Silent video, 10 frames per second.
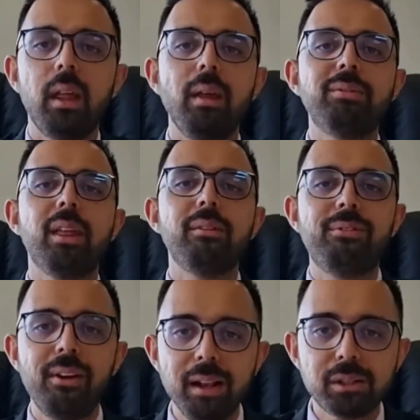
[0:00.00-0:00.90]
If they
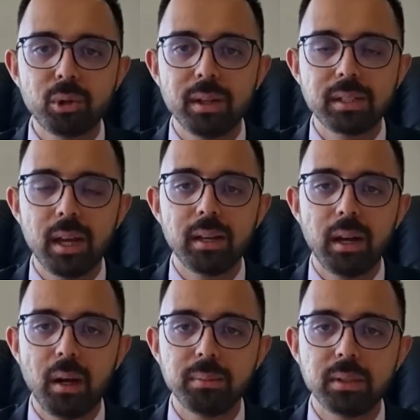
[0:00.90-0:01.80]
fail to attend an
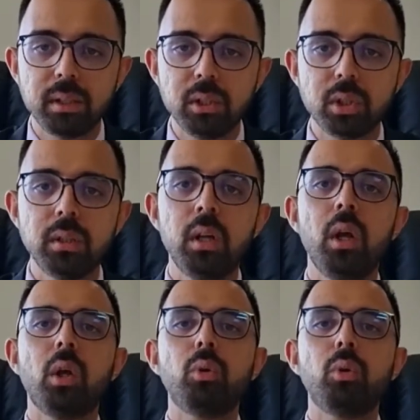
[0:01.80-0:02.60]
arbitration,